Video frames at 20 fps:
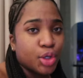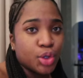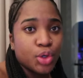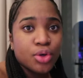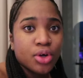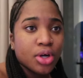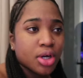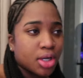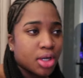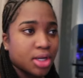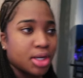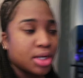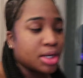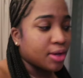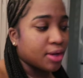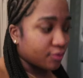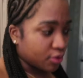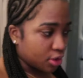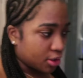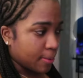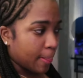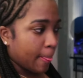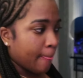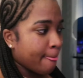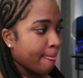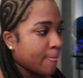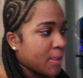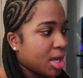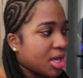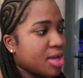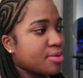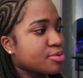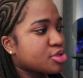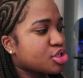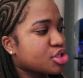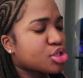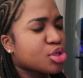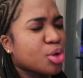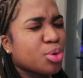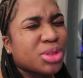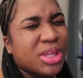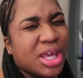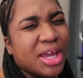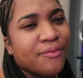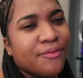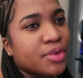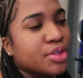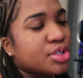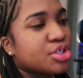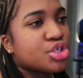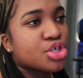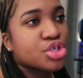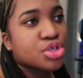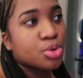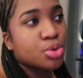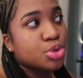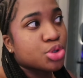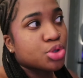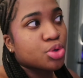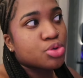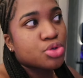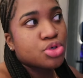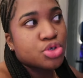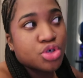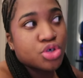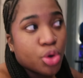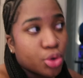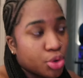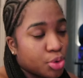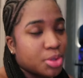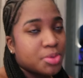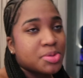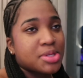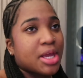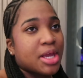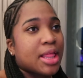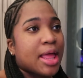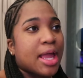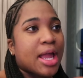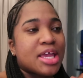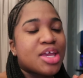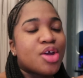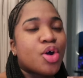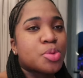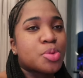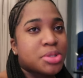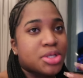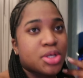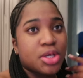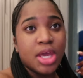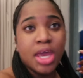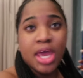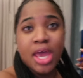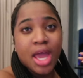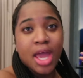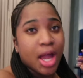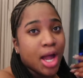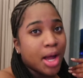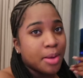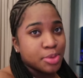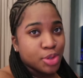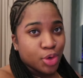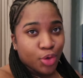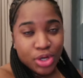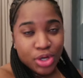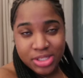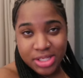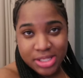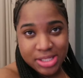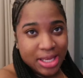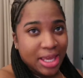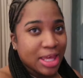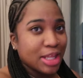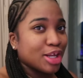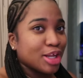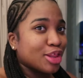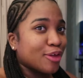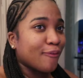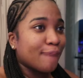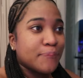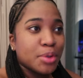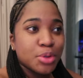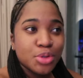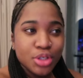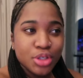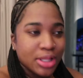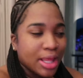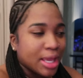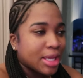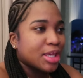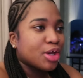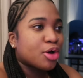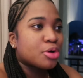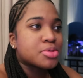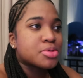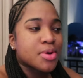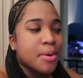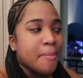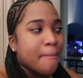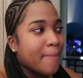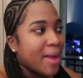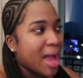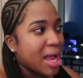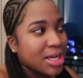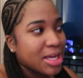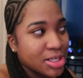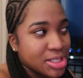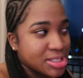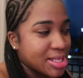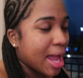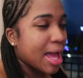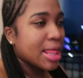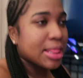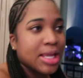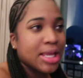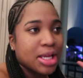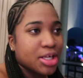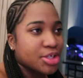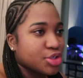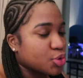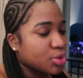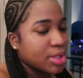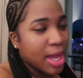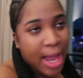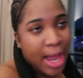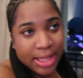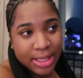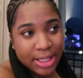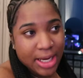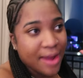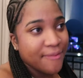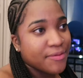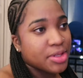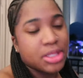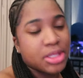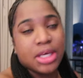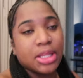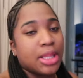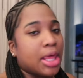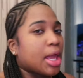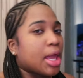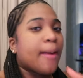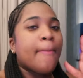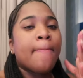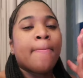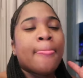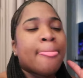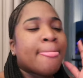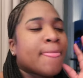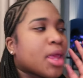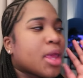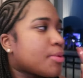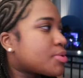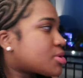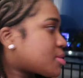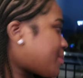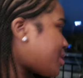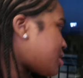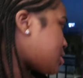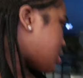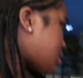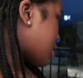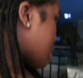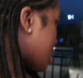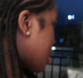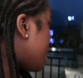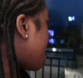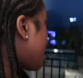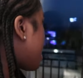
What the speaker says: New York could never. And he was just so thankful, and it just goes to show you. He was like he hopes he comes across us again future. Like he hopes we're back on his island, like enjoy the island, everything. Like it was amazing.